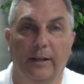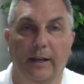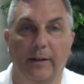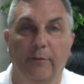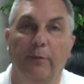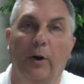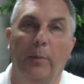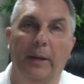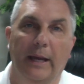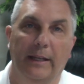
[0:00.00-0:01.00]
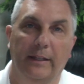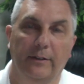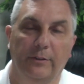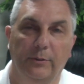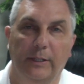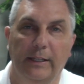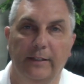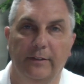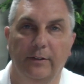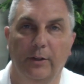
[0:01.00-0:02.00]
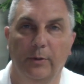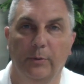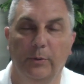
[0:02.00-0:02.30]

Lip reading: kind of fall back into getting to know